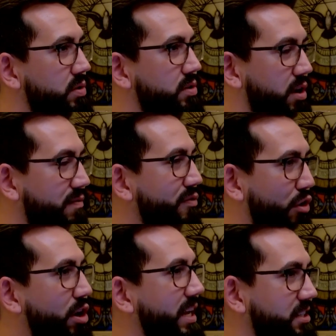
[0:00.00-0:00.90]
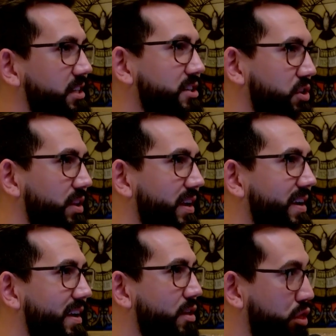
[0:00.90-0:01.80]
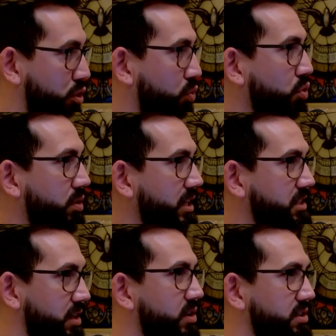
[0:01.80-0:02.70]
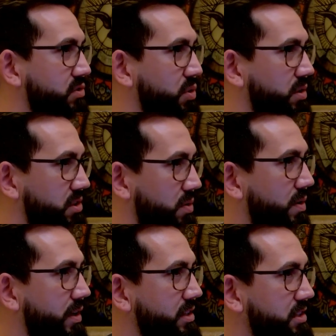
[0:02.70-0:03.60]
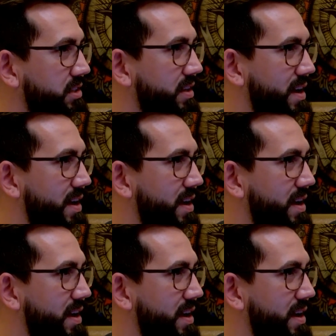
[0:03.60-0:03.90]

converting essentially through these series of short stories,